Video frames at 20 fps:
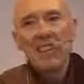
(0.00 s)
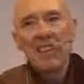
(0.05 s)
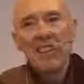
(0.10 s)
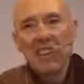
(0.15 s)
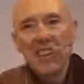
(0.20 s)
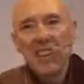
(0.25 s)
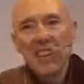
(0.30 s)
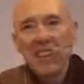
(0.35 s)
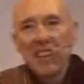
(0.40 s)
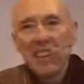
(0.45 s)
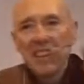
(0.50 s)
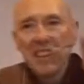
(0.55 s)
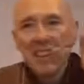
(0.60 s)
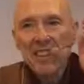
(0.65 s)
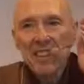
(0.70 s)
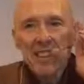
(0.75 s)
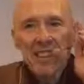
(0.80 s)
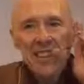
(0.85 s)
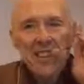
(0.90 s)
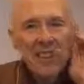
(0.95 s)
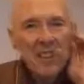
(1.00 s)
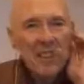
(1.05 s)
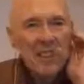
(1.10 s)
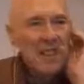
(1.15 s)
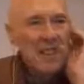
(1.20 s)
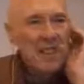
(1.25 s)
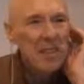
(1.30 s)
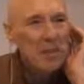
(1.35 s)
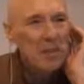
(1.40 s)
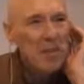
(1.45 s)
Again, it's
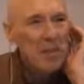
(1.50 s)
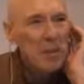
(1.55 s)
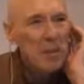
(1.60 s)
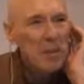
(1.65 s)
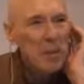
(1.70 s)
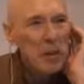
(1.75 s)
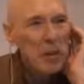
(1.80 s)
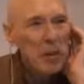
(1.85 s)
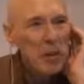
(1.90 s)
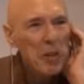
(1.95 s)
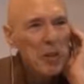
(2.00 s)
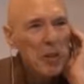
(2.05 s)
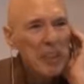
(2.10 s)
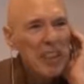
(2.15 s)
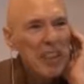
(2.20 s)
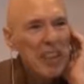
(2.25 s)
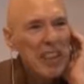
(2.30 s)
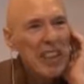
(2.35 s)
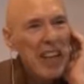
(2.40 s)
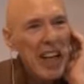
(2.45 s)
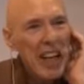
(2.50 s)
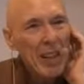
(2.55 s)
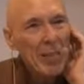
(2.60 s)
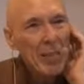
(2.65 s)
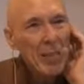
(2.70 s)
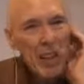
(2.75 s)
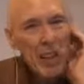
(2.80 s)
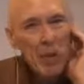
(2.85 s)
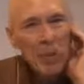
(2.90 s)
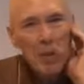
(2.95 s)
peculiar. The
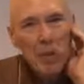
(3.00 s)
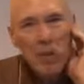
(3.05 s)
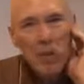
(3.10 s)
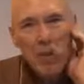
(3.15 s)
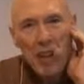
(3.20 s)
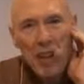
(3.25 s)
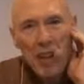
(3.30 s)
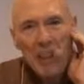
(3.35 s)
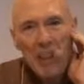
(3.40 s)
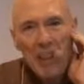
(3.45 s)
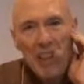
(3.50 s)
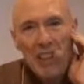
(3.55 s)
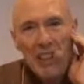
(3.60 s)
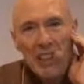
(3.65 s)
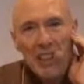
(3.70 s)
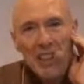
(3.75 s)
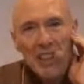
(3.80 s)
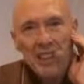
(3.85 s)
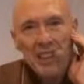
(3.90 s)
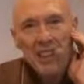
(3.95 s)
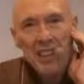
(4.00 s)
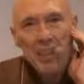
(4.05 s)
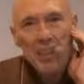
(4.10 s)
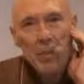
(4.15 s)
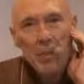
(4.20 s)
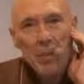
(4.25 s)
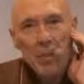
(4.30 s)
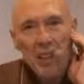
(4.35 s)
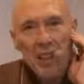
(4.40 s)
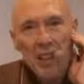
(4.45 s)
gamekeeper recognizes
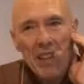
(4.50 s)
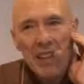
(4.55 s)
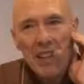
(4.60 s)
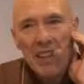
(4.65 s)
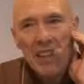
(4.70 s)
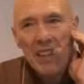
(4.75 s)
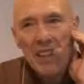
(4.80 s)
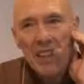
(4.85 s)
Ratthapala,